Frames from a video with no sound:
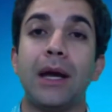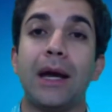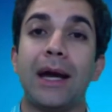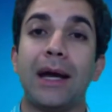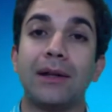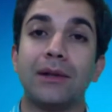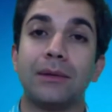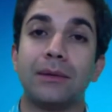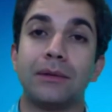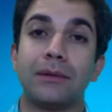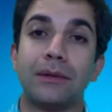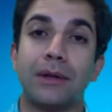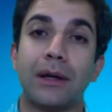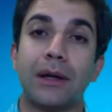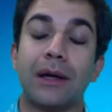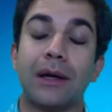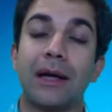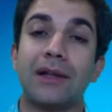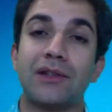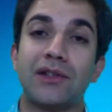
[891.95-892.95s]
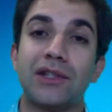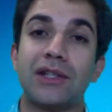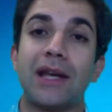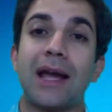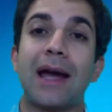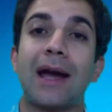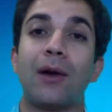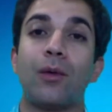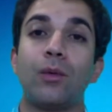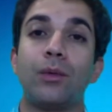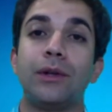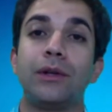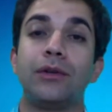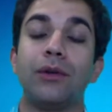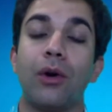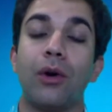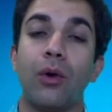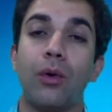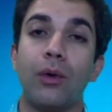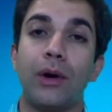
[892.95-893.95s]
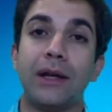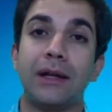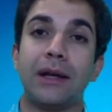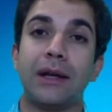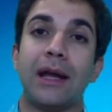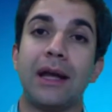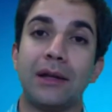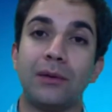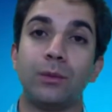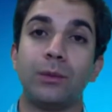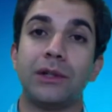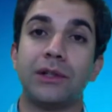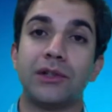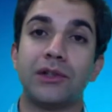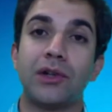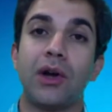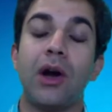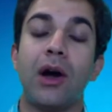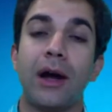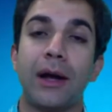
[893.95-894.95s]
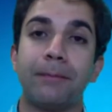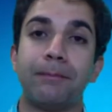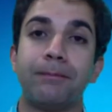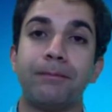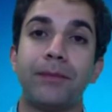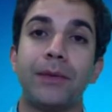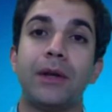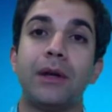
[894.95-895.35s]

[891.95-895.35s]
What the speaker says: and see how we go in 8 weeks' time,